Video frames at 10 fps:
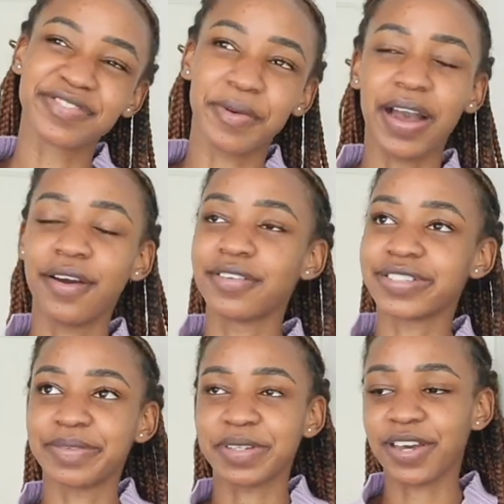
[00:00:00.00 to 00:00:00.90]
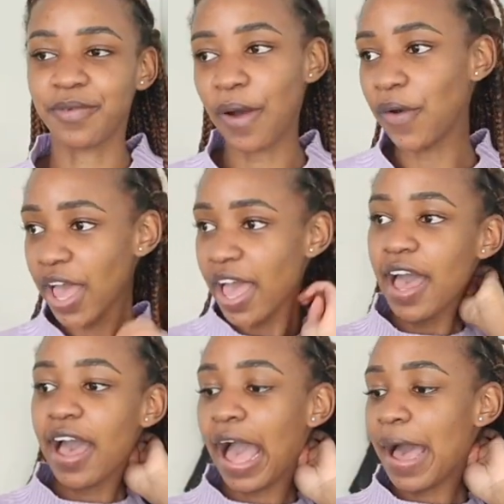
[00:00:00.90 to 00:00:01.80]
Wow, Temina, wow.
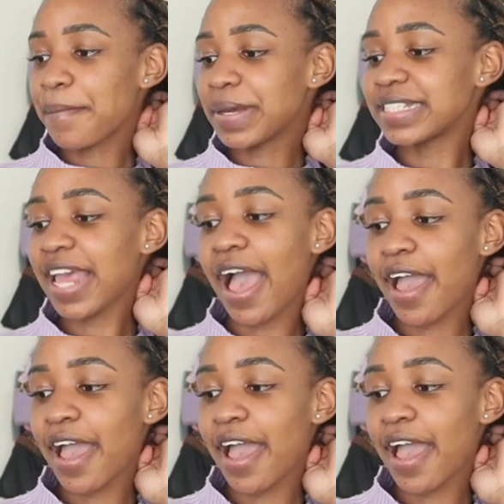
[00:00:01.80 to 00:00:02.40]
But yeah,